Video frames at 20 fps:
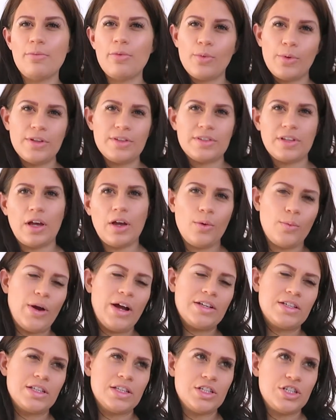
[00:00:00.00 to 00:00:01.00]
The ones that I
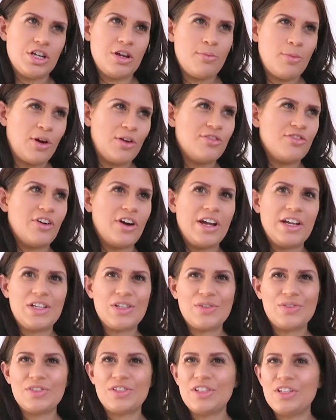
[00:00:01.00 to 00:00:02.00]
wear to the gym, I find
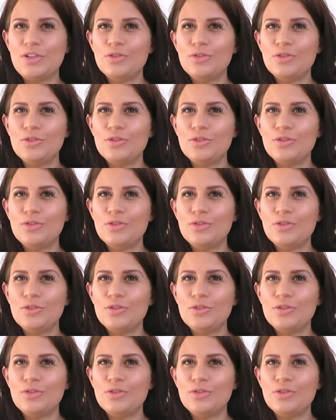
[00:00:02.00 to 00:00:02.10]
obviously